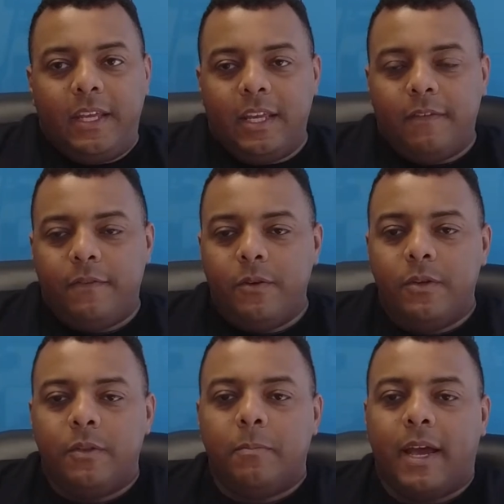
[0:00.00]
If you do
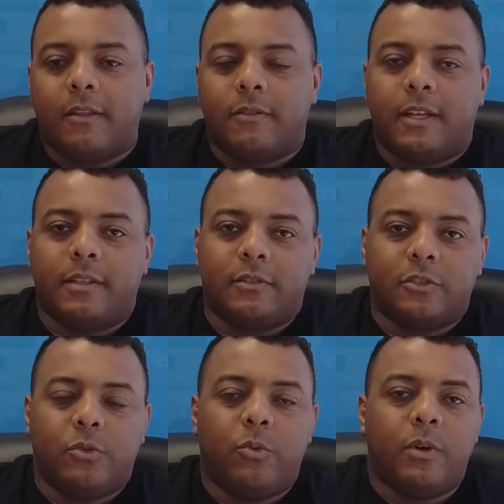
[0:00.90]
the math on that, that's
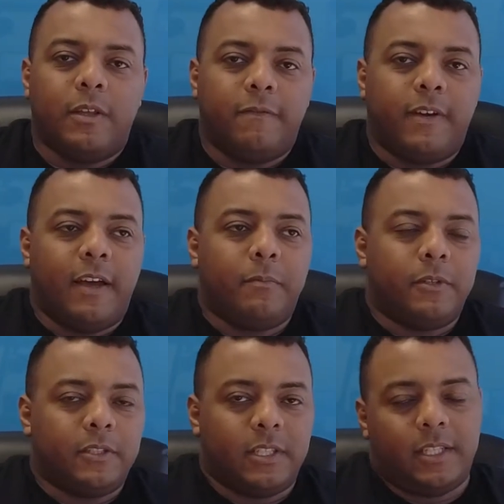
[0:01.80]

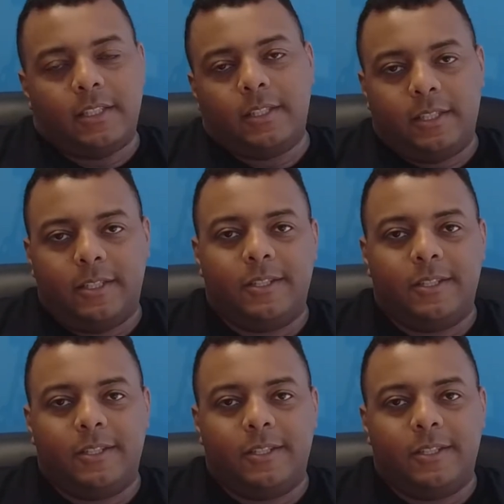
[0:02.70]
25%.